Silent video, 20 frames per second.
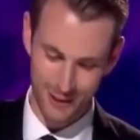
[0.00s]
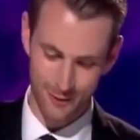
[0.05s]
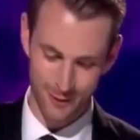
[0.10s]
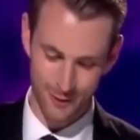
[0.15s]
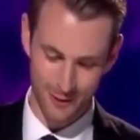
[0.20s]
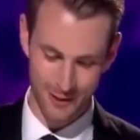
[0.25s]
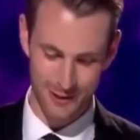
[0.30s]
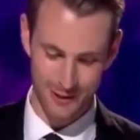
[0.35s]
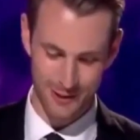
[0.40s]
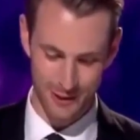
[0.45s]
part,
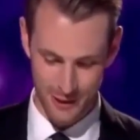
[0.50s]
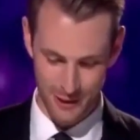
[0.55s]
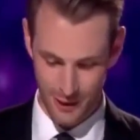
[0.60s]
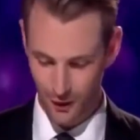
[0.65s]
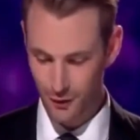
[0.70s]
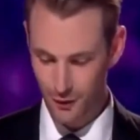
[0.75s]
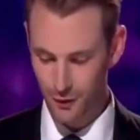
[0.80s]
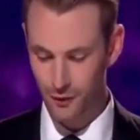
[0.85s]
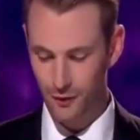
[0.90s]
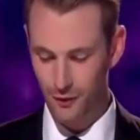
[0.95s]
Richard
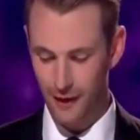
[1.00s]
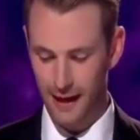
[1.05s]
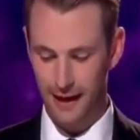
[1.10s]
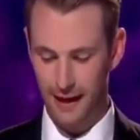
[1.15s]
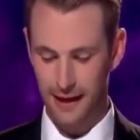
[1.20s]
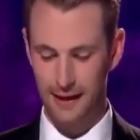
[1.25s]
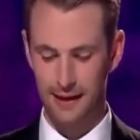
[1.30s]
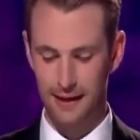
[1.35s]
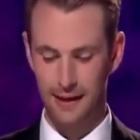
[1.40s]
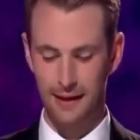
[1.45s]
takes out the
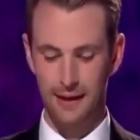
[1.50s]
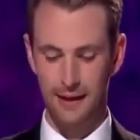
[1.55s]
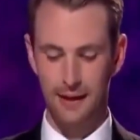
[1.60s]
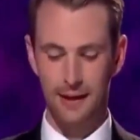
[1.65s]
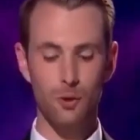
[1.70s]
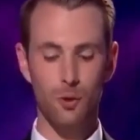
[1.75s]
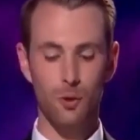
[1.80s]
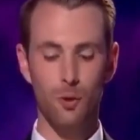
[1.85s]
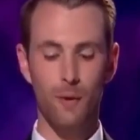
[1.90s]
receipt,